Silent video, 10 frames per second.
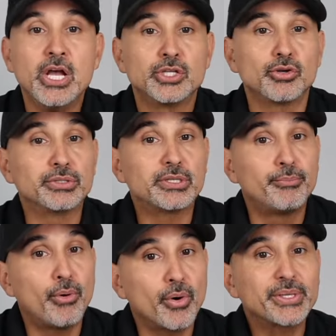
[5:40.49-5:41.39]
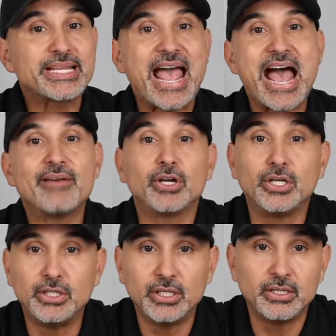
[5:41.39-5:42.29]
so it's important to have
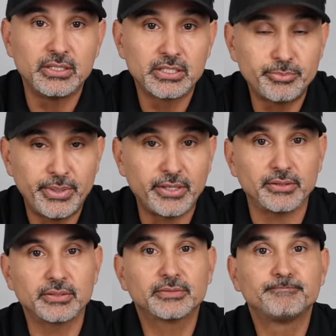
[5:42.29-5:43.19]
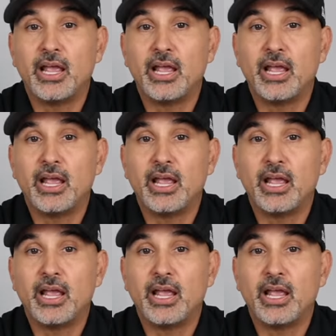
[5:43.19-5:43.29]
good speakers.